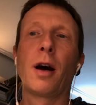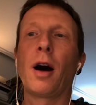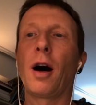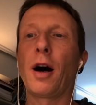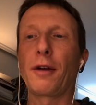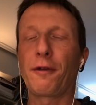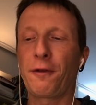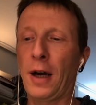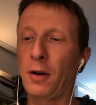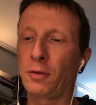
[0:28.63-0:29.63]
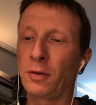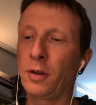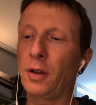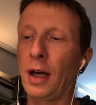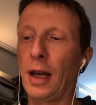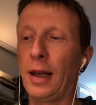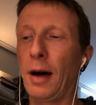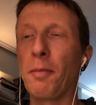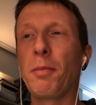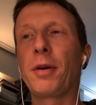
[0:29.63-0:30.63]
I found a
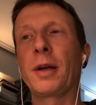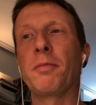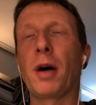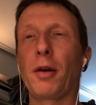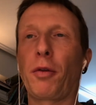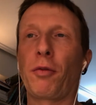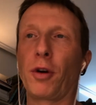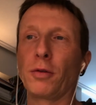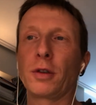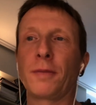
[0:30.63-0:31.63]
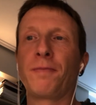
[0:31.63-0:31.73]
lump in my throat.